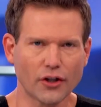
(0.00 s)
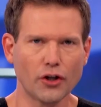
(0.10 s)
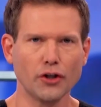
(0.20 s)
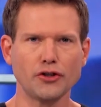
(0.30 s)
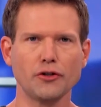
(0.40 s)

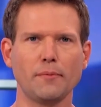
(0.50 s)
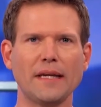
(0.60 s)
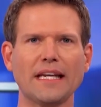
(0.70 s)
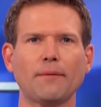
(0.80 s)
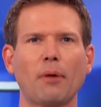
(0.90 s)
Could you
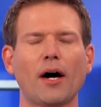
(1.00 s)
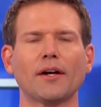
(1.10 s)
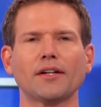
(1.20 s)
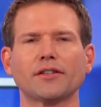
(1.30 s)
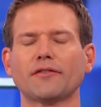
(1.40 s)
be
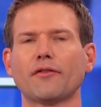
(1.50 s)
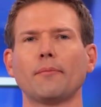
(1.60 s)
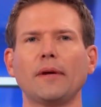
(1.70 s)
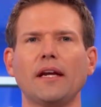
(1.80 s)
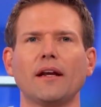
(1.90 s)
punished for
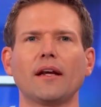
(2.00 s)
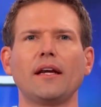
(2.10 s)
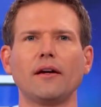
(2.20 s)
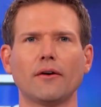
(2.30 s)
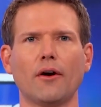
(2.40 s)
being a
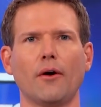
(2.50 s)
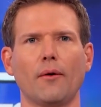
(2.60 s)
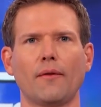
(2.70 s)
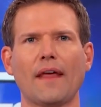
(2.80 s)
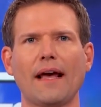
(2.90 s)

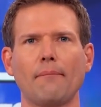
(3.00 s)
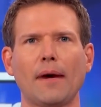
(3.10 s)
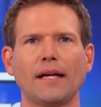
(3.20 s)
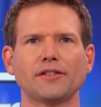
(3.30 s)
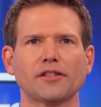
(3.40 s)
hero? That
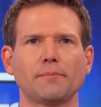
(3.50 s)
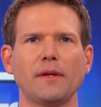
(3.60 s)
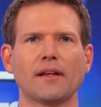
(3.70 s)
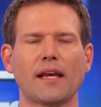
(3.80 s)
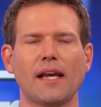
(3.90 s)
might just be
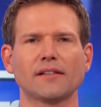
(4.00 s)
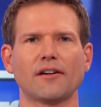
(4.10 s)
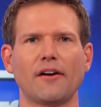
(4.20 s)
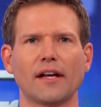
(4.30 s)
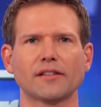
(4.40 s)
the case in
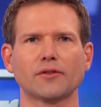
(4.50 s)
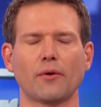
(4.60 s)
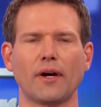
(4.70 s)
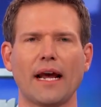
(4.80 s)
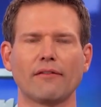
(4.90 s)
our next
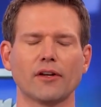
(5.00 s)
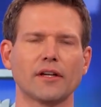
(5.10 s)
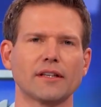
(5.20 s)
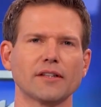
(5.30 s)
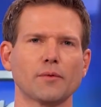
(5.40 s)
story. Have a look
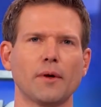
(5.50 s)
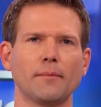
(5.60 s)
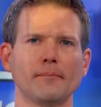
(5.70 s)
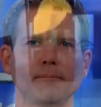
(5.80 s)
at this one.